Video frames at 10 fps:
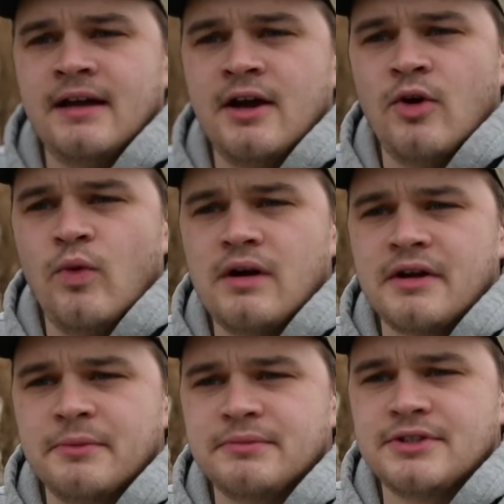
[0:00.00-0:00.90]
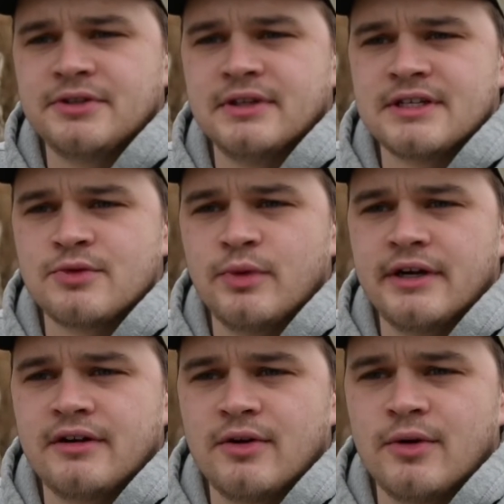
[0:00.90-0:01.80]
Welcome to this
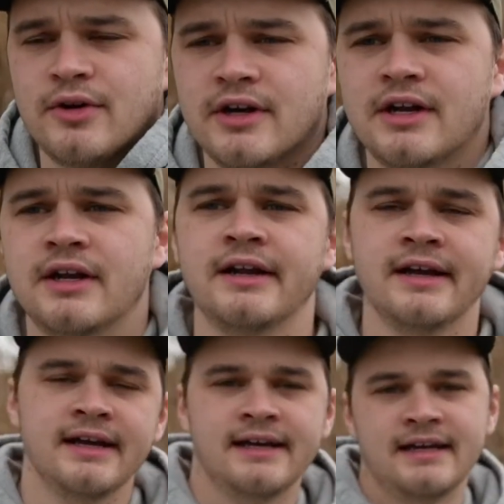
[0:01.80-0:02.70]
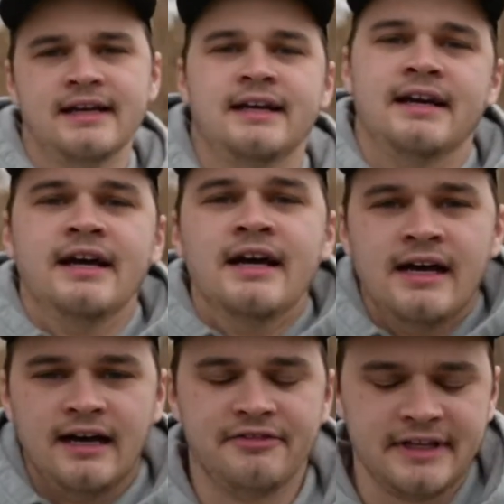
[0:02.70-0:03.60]
weird corner
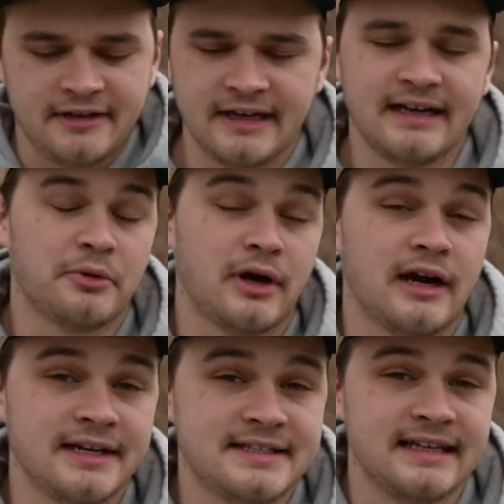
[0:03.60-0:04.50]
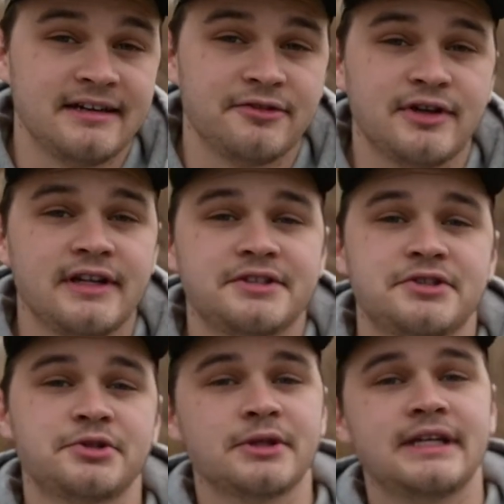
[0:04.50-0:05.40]
of the internet where I sit in front of this
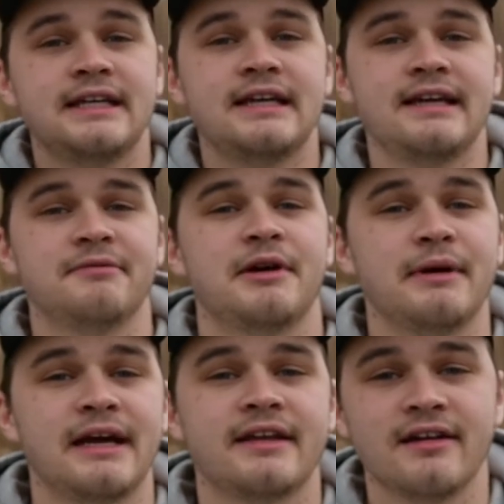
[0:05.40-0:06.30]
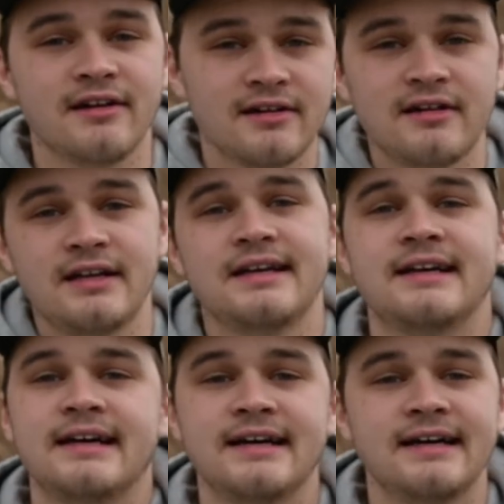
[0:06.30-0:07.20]
tree in my backyard
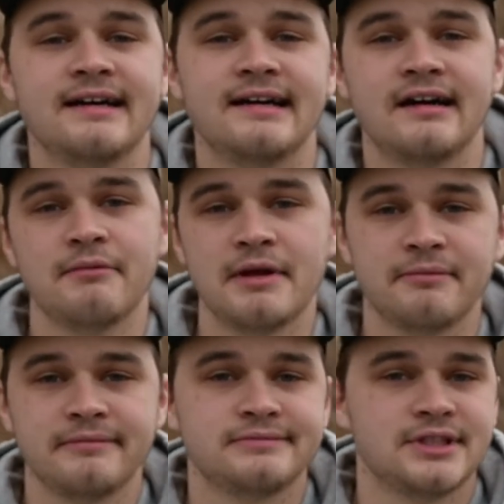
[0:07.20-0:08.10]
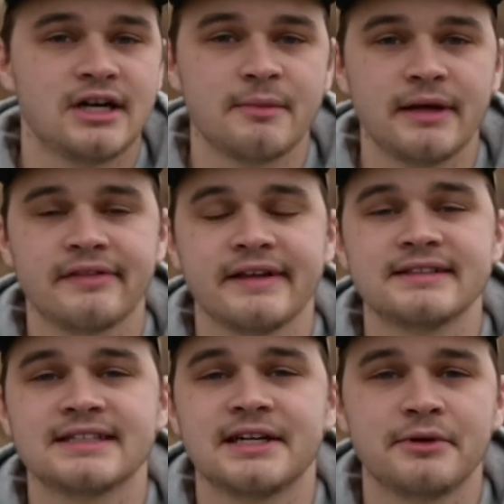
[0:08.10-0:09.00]
and talk about
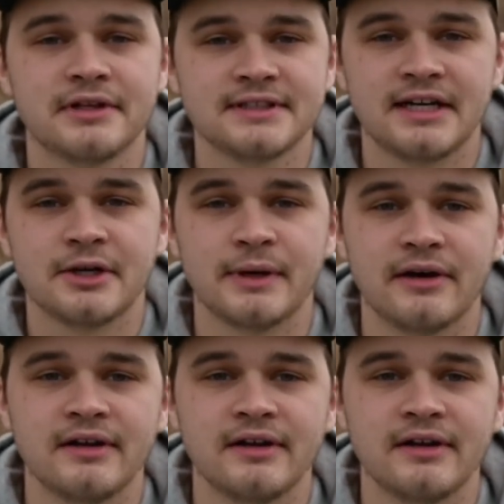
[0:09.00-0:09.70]
things that I want to talk about.